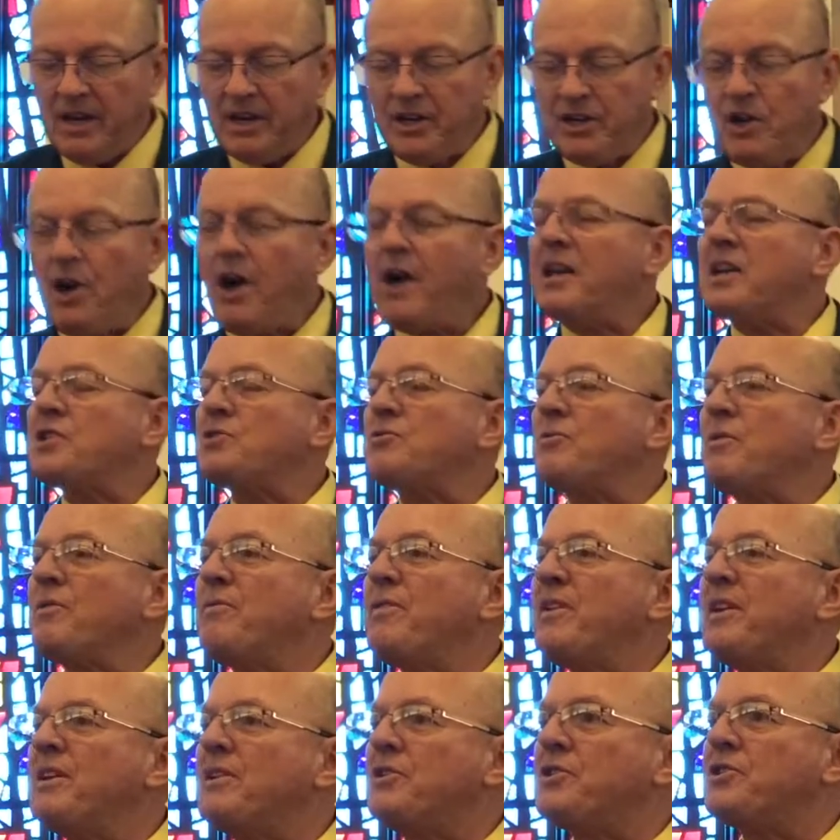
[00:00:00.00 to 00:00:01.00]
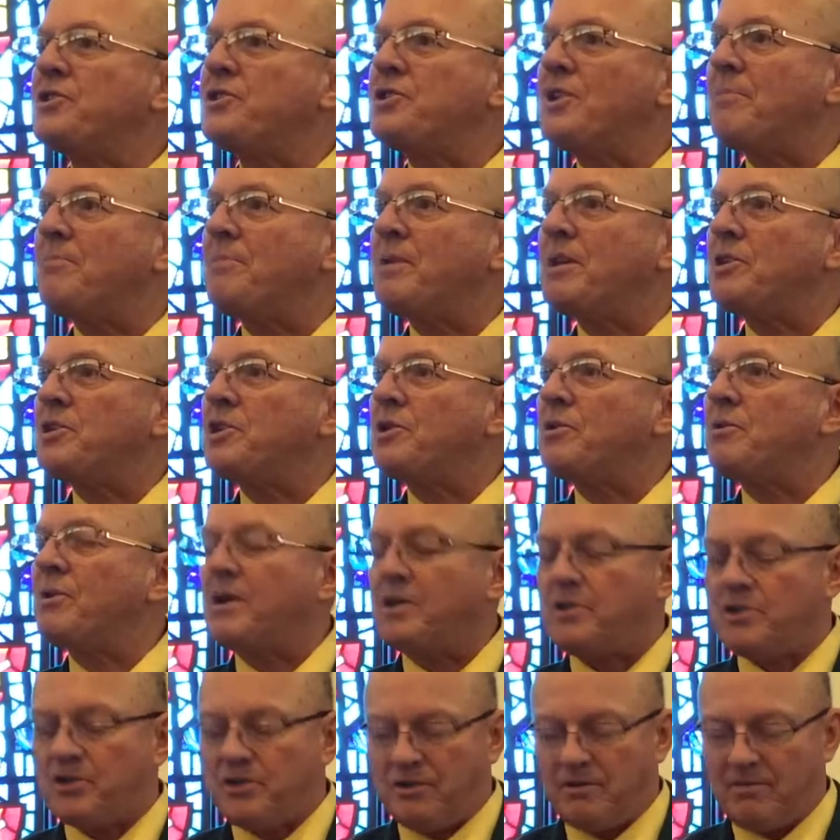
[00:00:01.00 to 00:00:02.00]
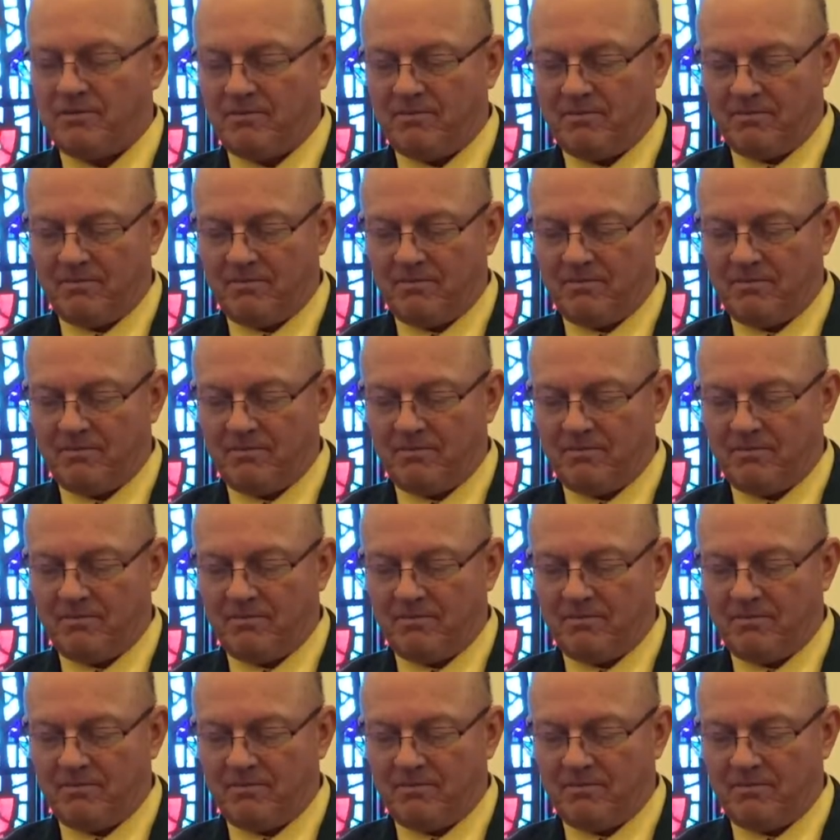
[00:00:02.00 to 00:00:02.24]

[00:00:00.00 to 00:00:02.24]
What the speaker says: God has revealed something to us.